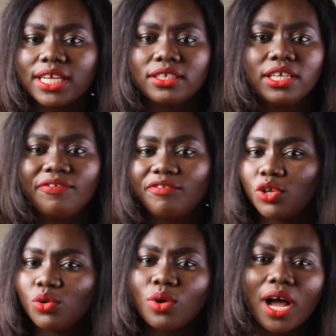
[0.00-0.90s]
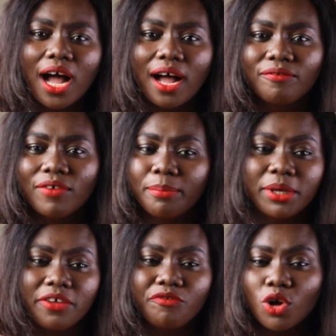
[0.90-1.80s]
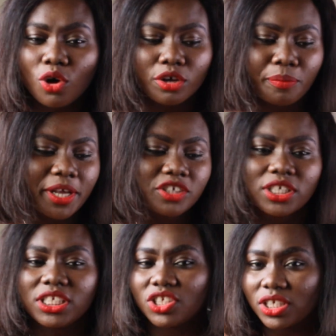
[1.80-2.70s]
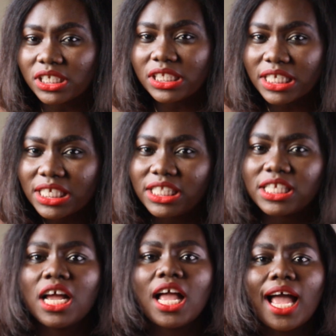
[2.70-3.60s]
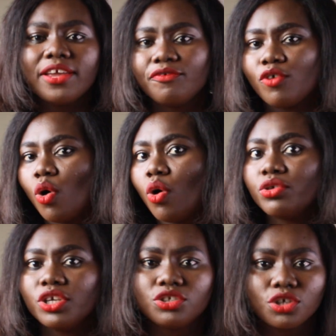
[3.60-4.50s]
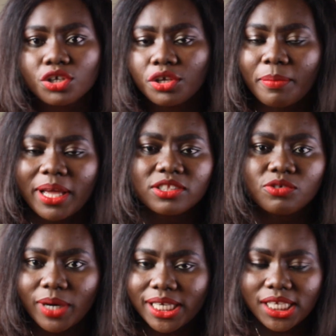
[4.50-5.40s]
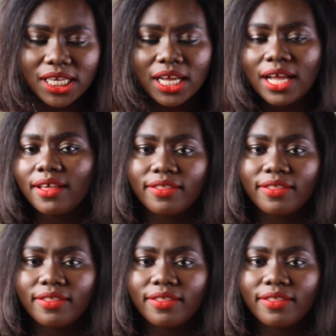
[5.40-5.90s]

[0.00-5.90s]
And if you have, I mean, if your occupation is on the list and you've got all your documents ready,